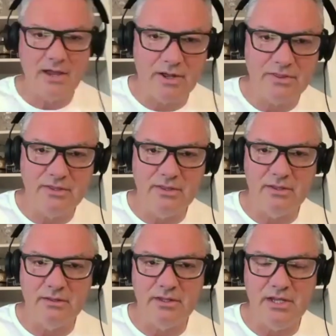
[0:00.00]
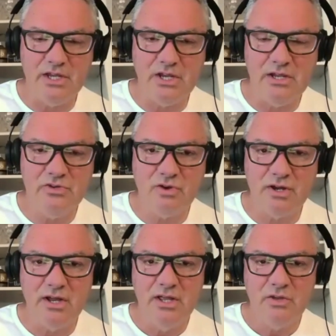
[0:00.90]
The
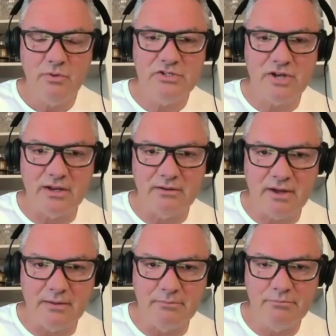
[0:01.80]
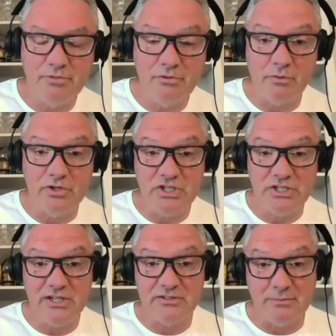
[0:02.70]
e-tron, the reason I throw in
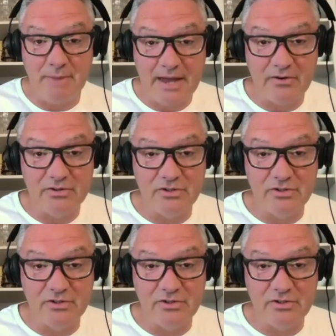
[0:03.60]
GT is it matters.